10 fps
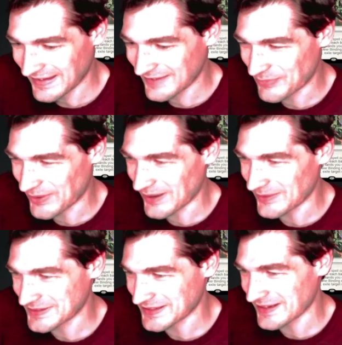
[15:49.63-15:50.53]
Prowess,
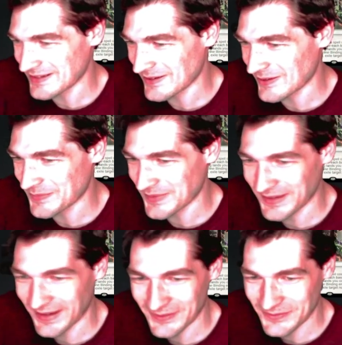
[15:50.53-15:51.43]
I know, but I
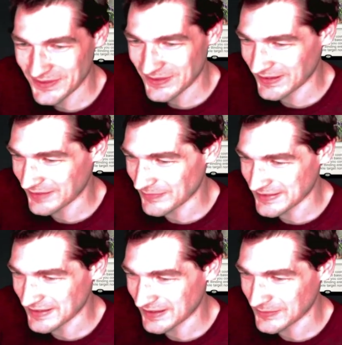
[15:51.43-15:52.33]
don't feel like my
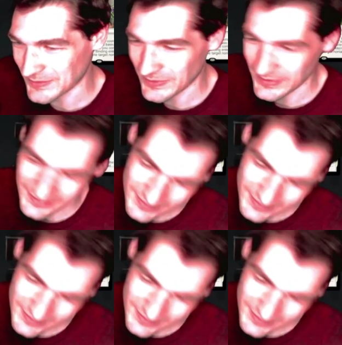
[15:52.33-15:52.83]
deck would really